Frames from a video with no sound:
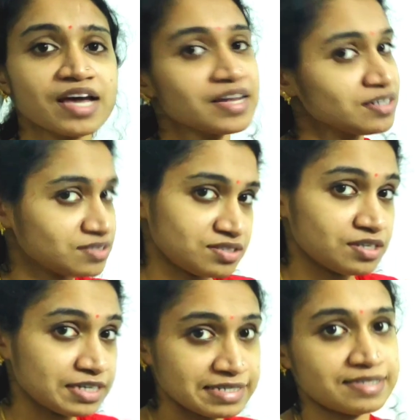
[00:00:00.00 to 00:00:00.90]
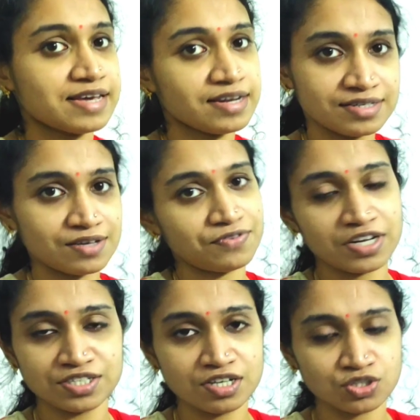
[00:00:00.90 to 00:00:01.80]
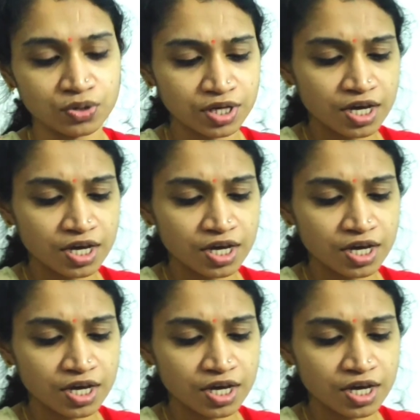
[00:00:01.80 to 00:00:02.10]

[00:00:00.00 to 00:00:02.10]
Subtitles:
and distal interphalangeal joint.